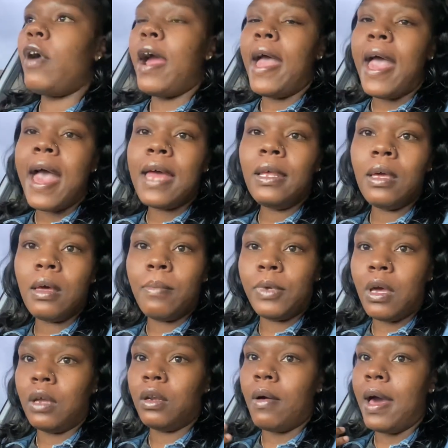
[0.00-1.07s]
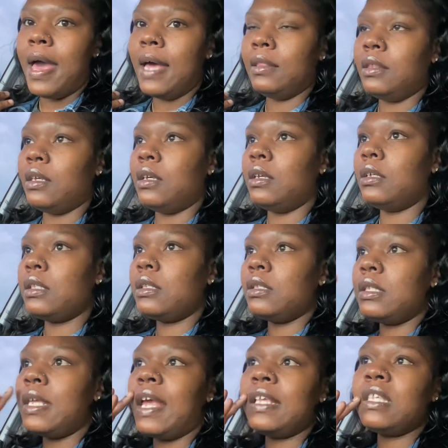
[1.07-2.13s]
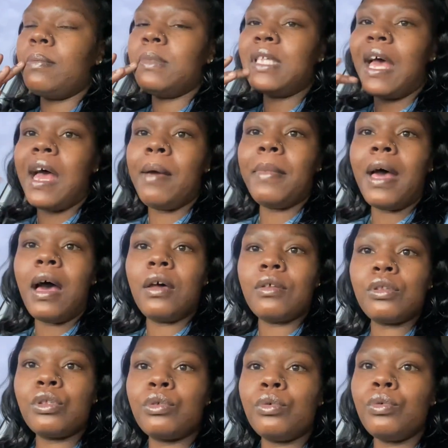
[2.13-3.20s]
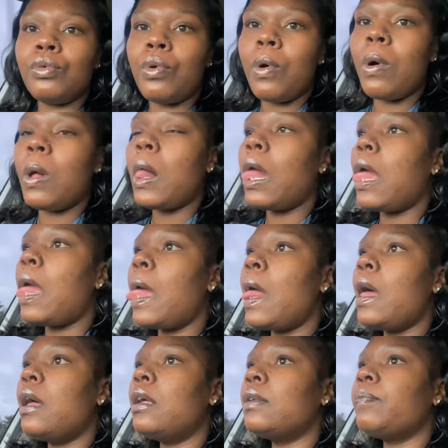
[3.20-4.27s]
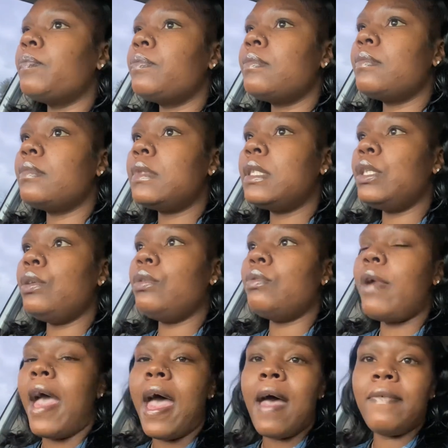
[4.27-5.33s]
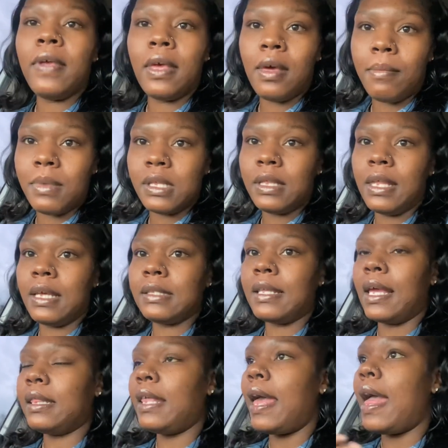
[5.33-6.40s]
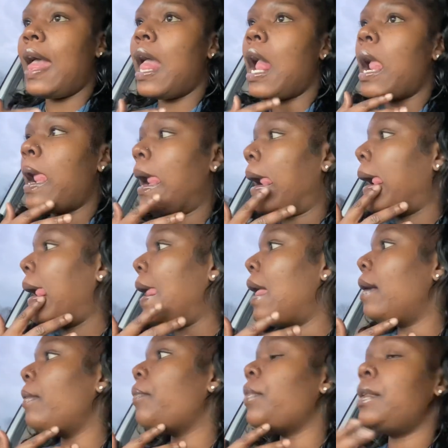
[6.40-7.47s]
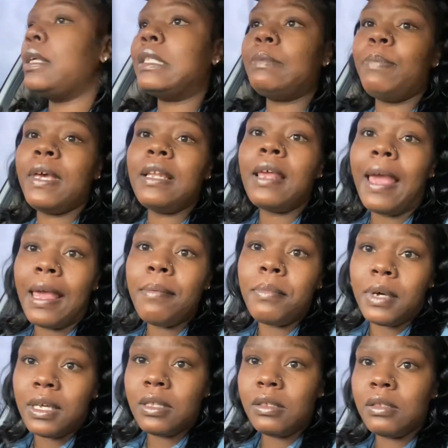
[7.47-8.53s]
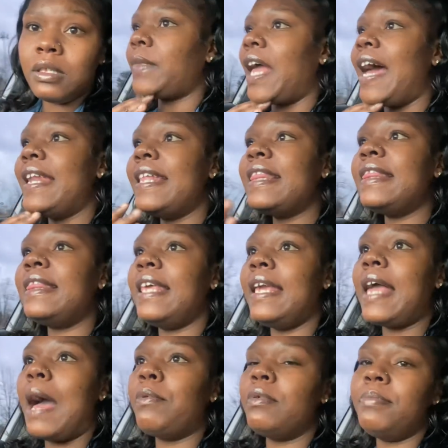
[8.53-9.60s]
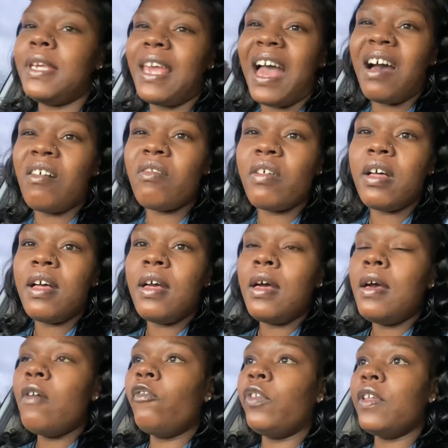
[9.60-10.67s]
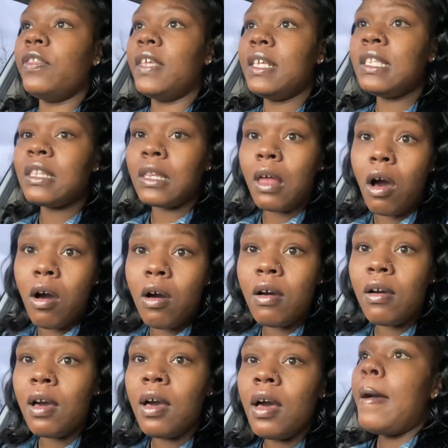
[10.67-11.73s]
I had him, y'all know I had to take some time out of school to have him and things like that. Well, it's been 8 months. I didn't think I would be out for this long,